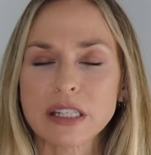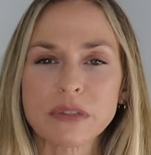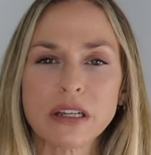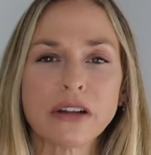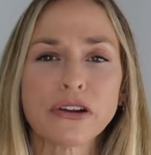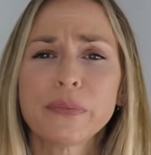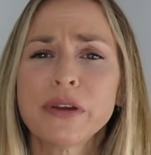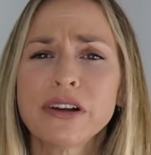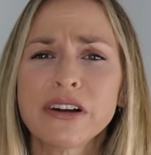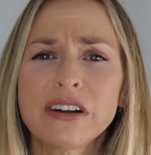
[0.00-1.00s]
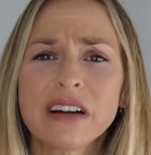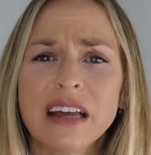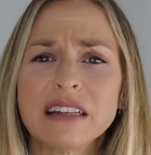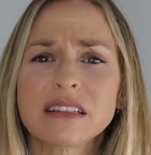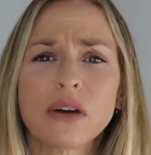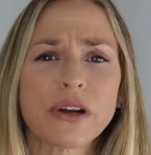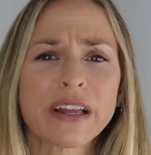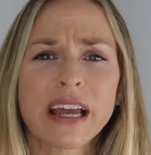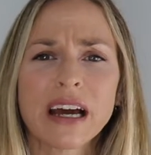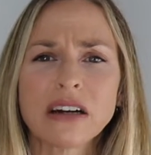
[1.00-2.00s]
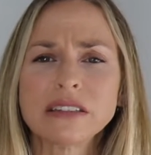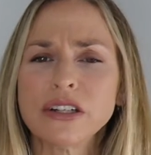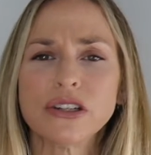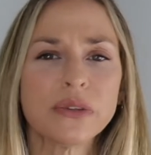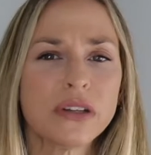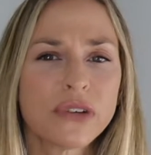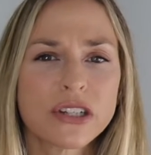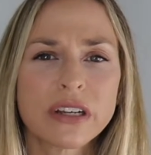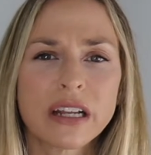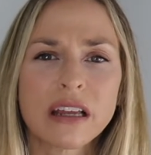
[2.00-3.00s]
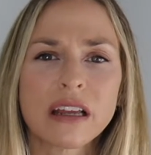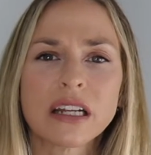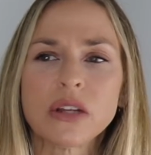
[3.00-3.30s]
something on your computer and it's not working out and you're really frustrated.